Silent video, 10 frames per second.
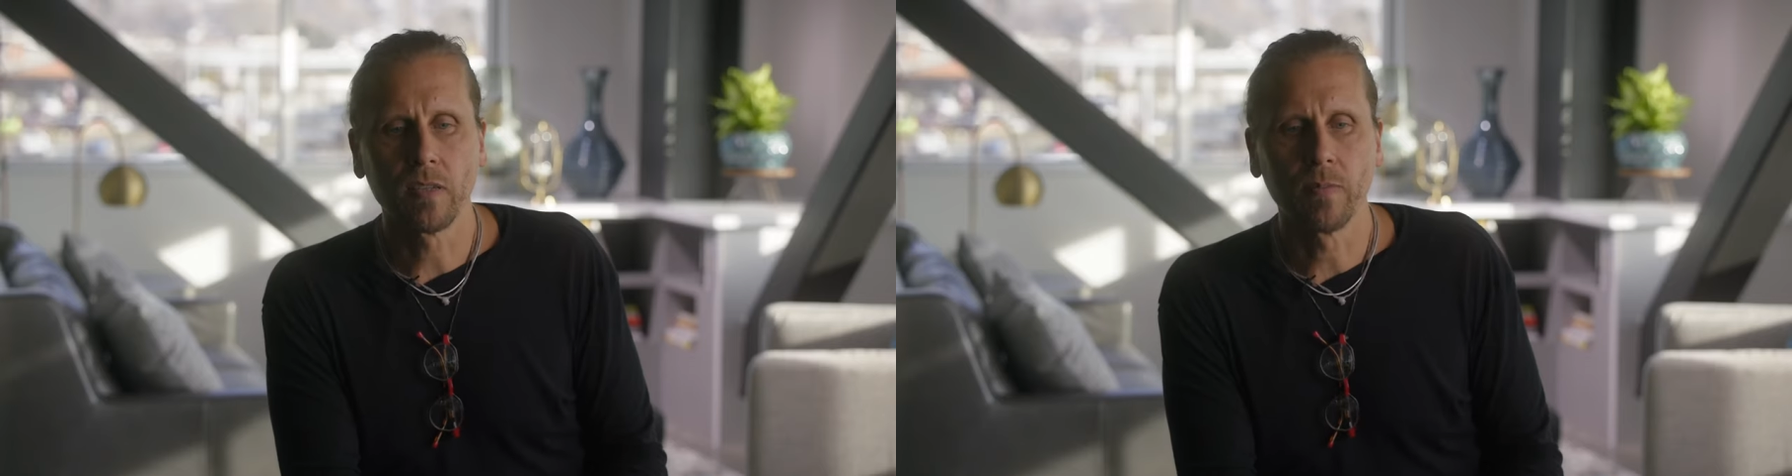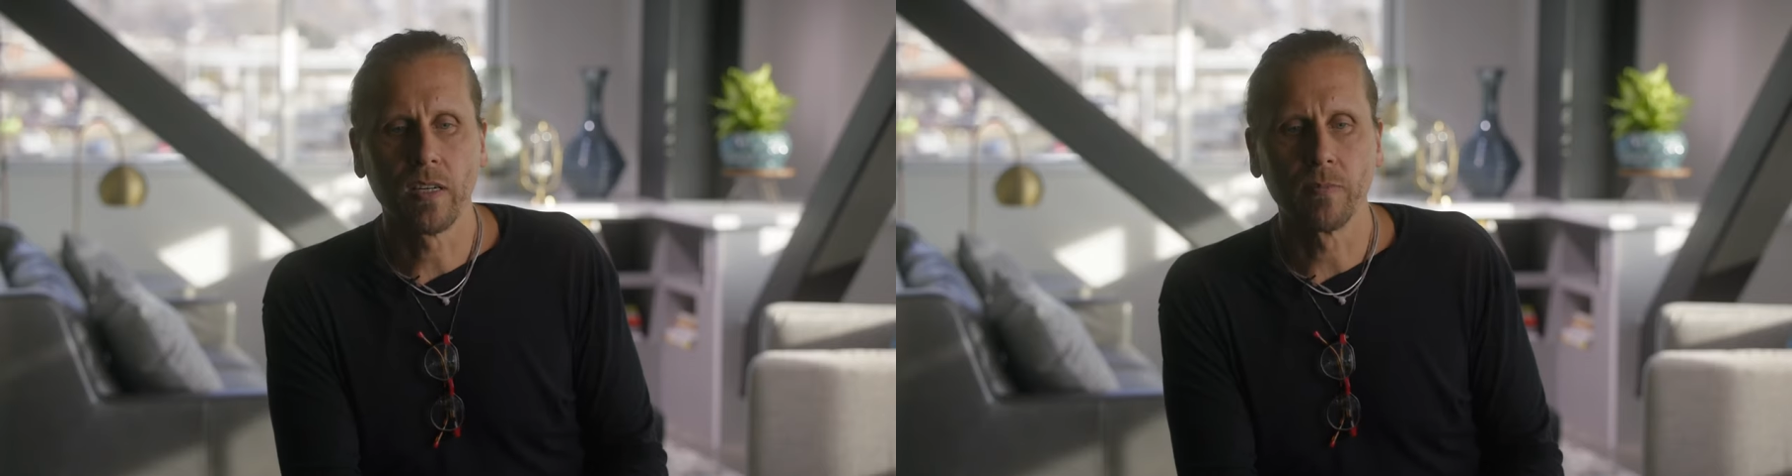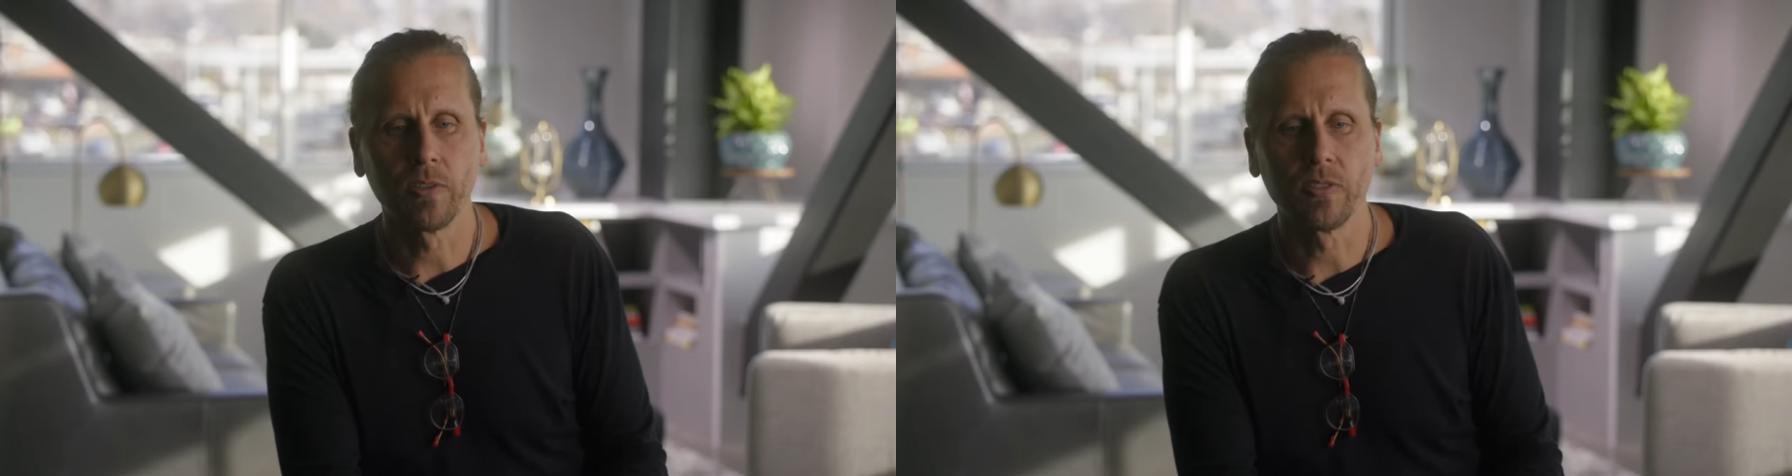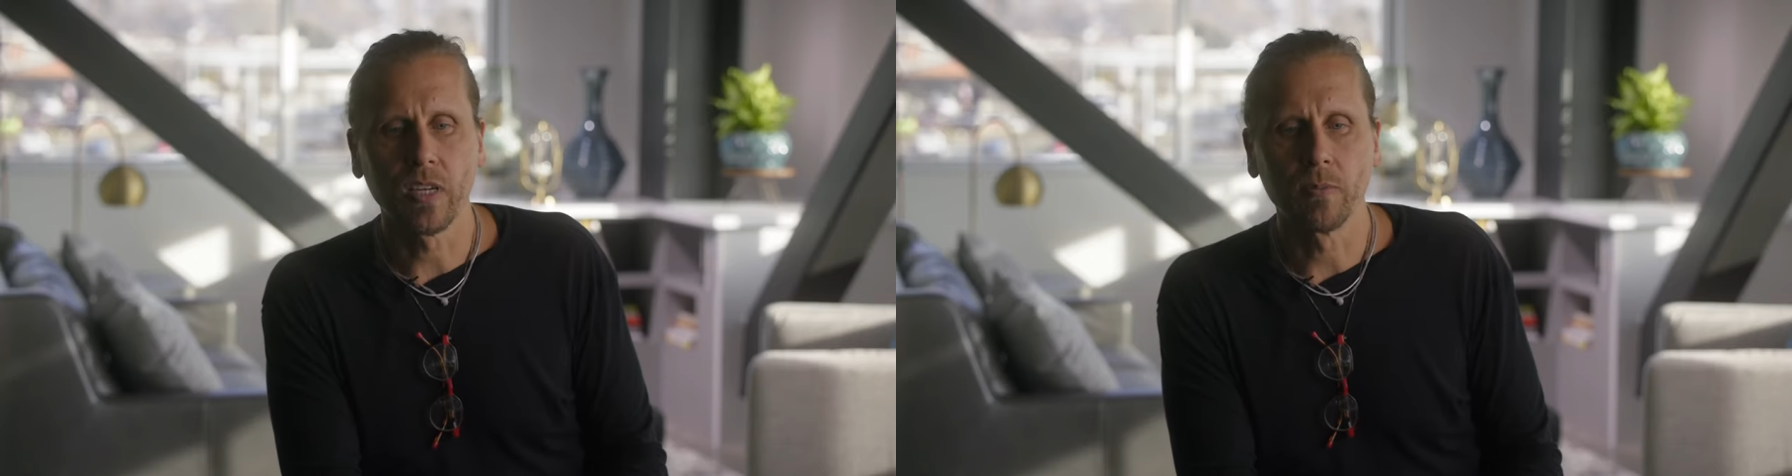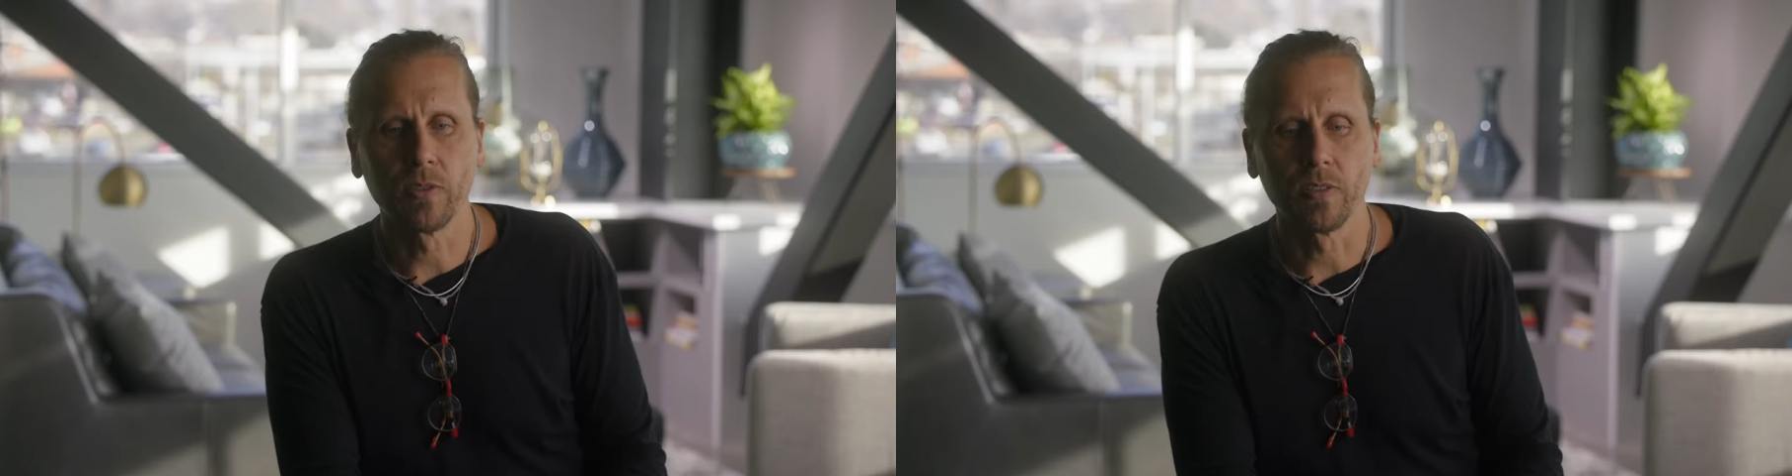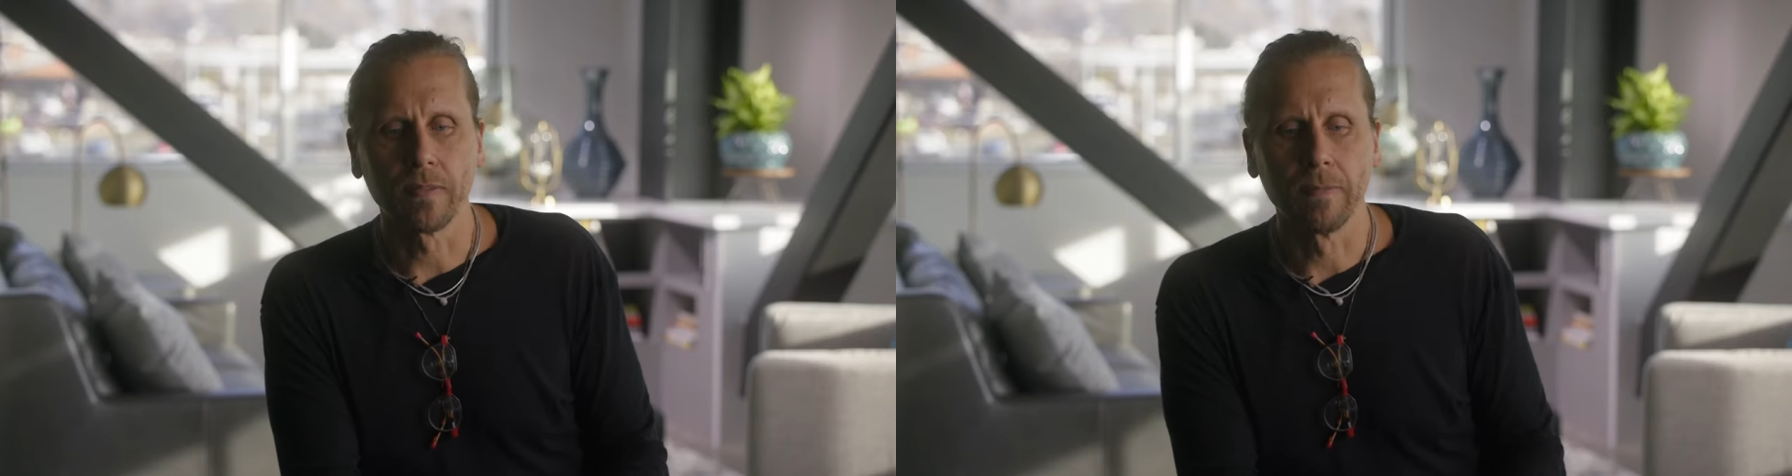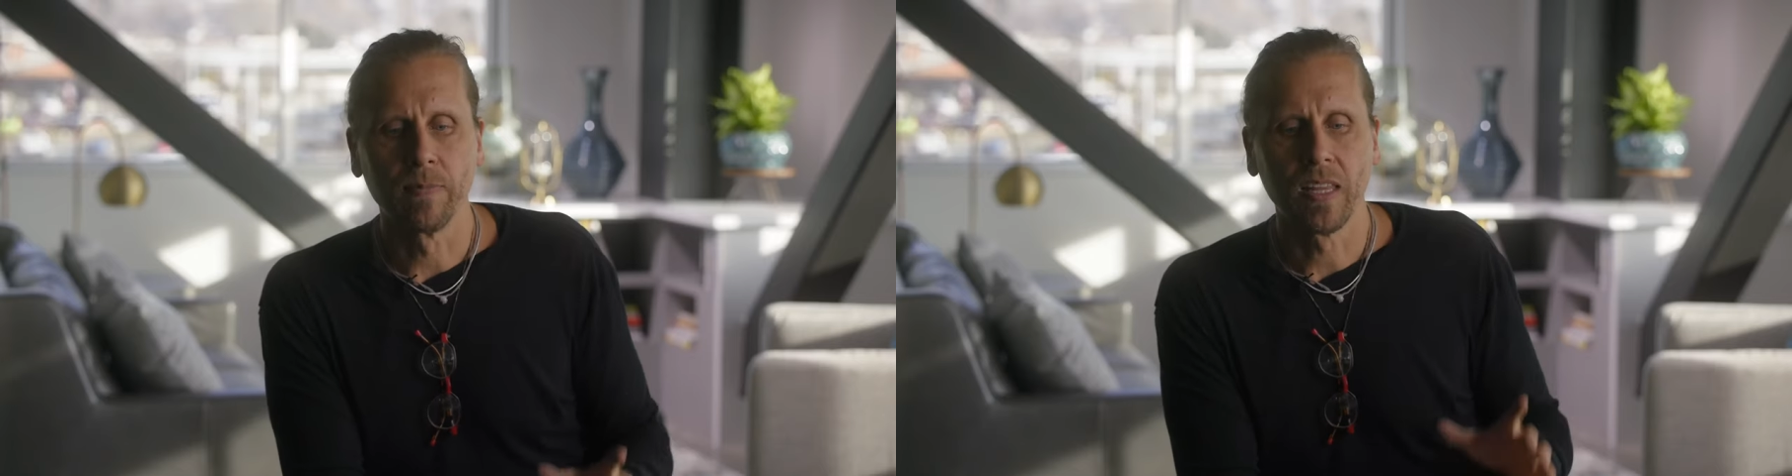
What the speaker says: about perception